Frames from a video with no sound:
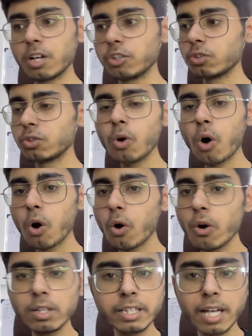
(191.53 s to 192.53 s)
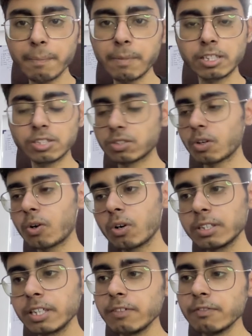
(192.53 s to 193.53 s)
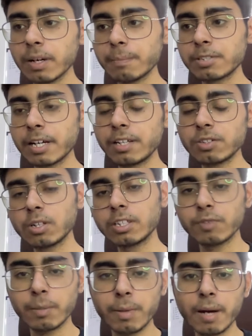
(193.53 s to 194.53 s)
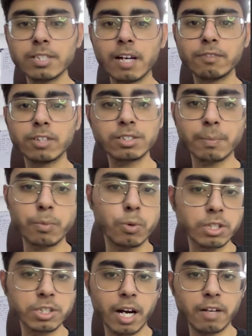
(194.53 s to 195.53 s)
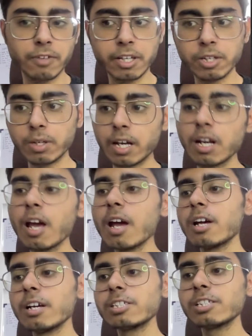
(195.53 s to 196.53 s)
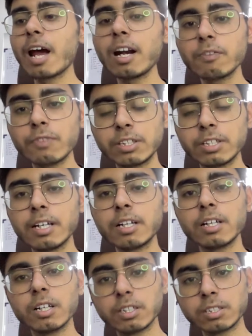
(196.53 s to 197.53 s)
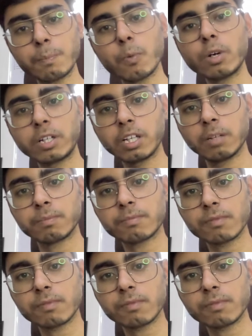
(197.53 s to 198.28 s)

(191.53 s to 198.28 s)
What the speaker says: You know, all the applications, all the websites, all the web apps have their support chat where you can chat with their support team.